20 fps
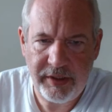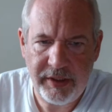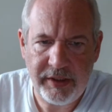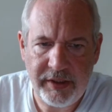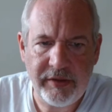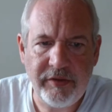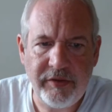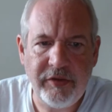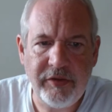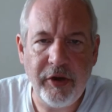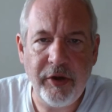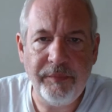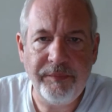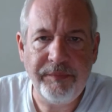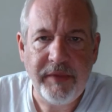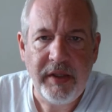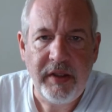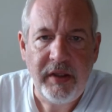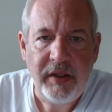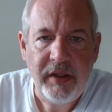thing. So
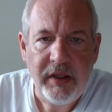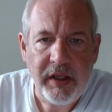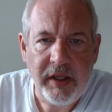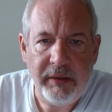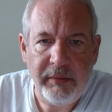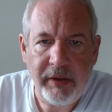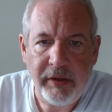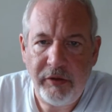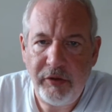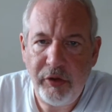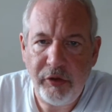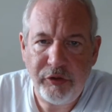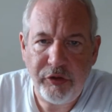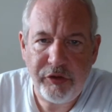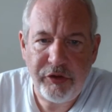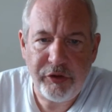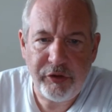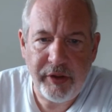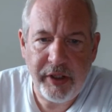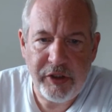anyway, no,
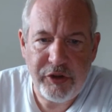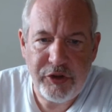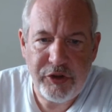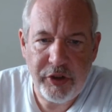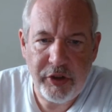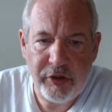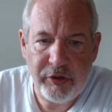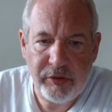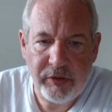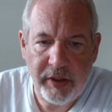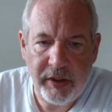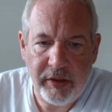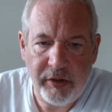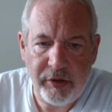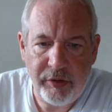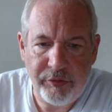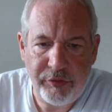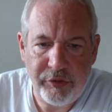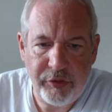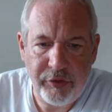just a great show. I
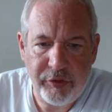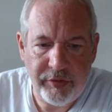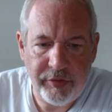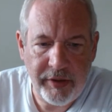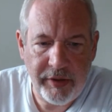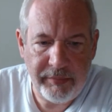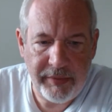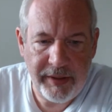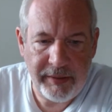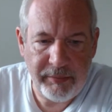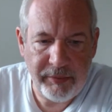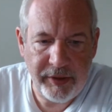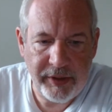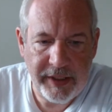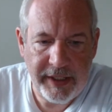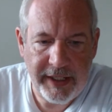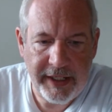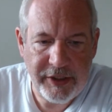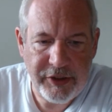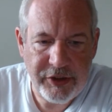don't know if you've uh, been able
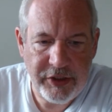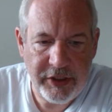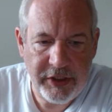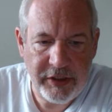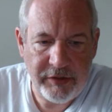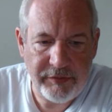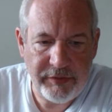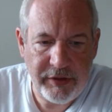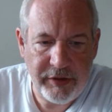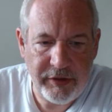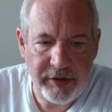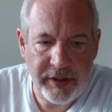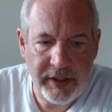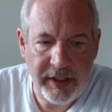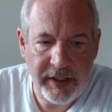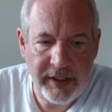to catch any of it or